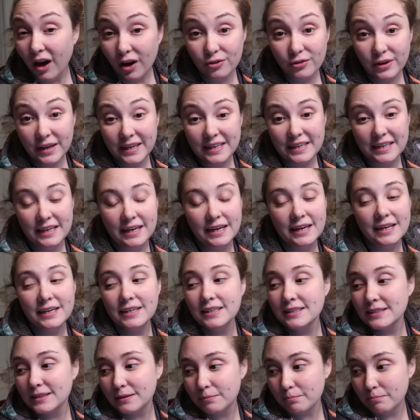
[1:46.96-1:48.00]
Alrighty, it
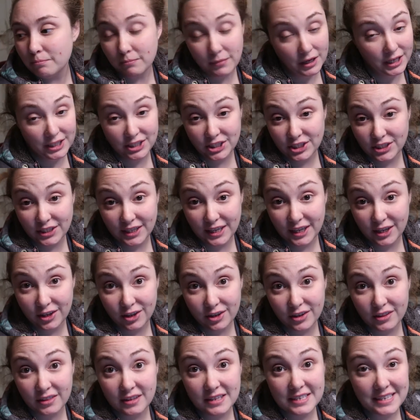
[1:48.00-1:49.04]
is much
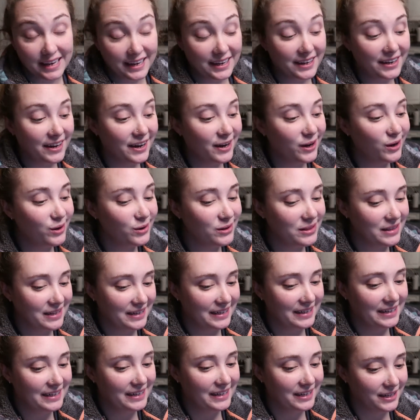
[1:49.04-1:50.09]
later in the day now,
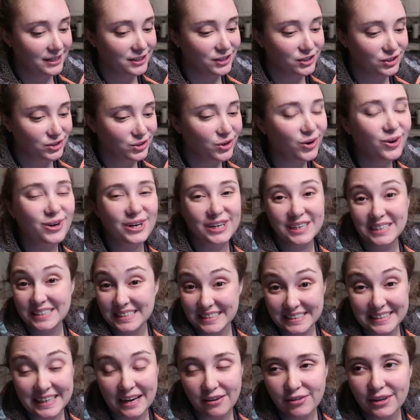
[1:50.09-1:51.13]
like it's
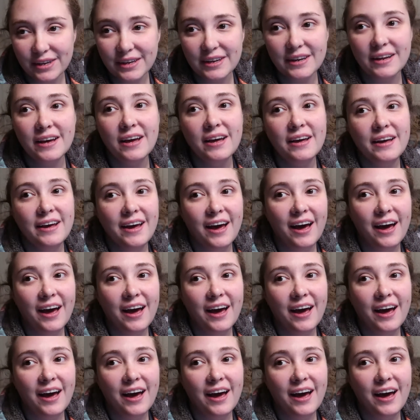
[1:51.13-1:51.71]
7:15.